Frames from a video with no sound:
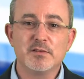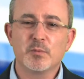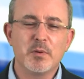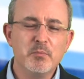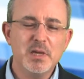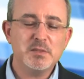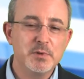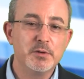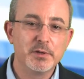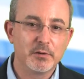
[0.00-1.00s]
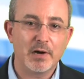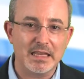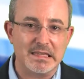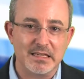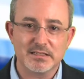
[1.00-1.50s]
and we must be doing the
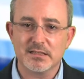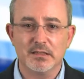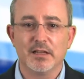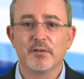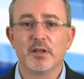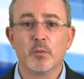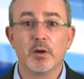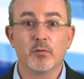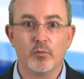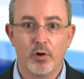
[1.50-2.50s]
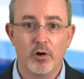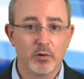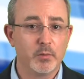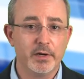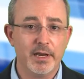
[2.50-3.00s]
right things until everything went
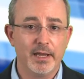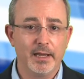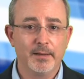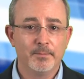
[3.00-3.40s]
wrong one day.